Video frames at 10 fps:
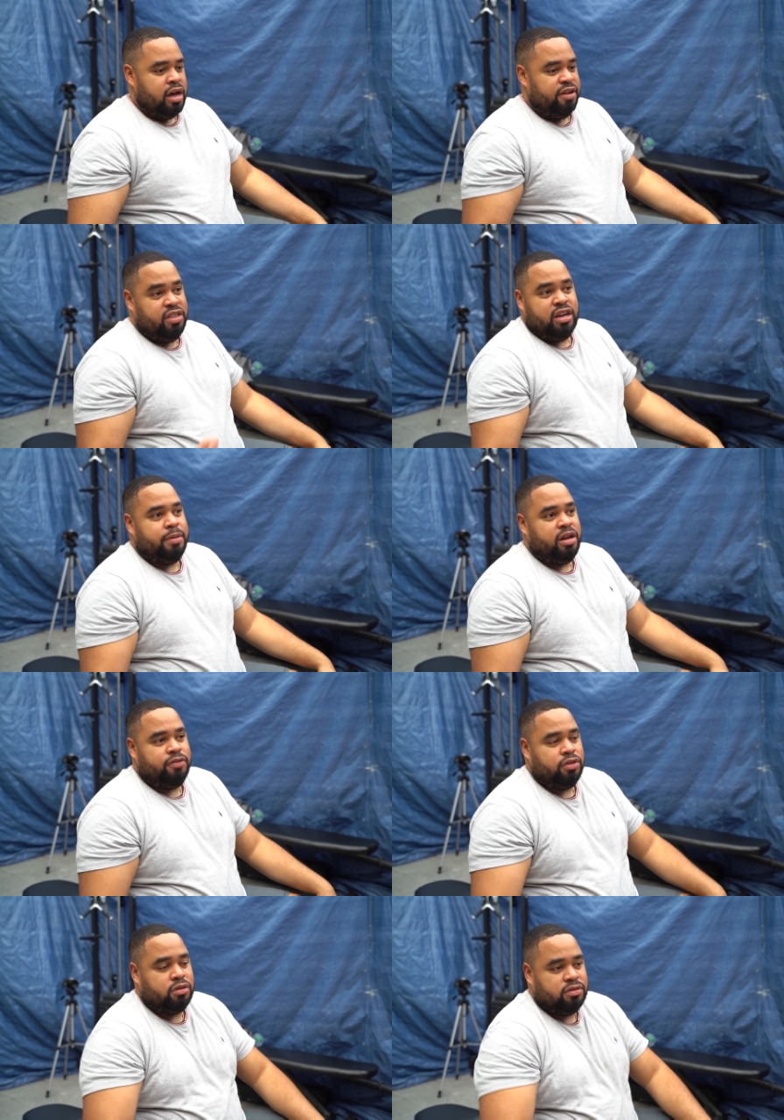And if you think about it,
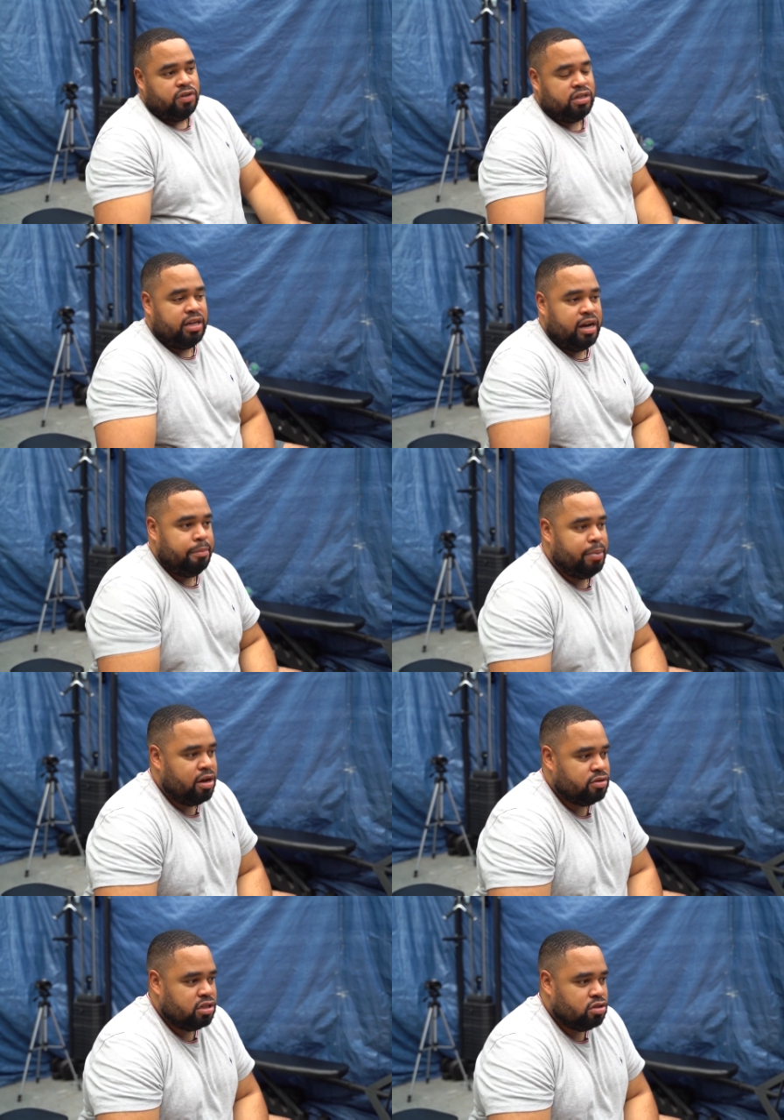for those of us here in
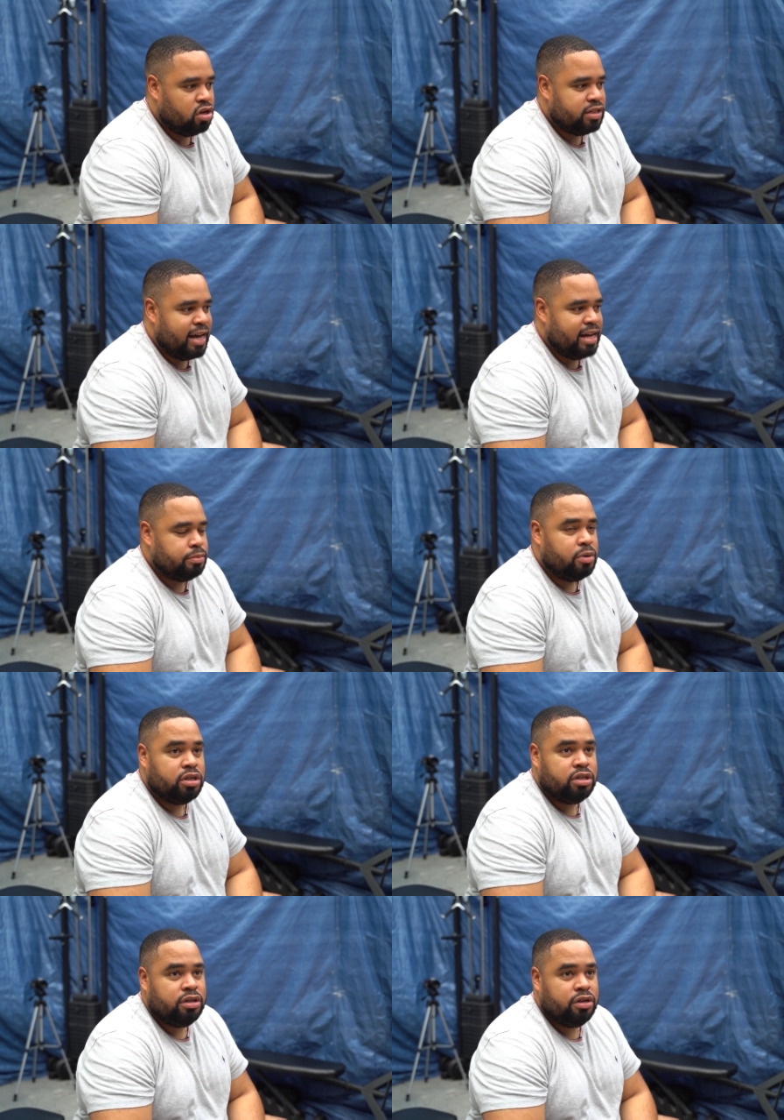pounds, it's not as
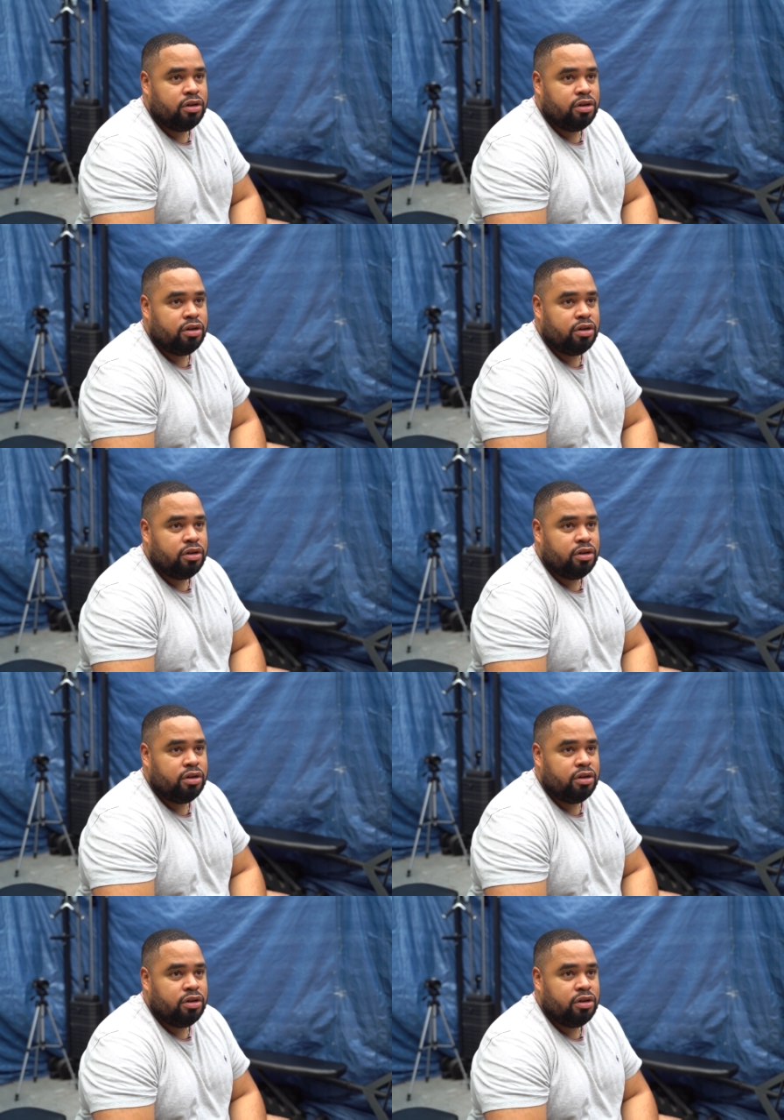much, you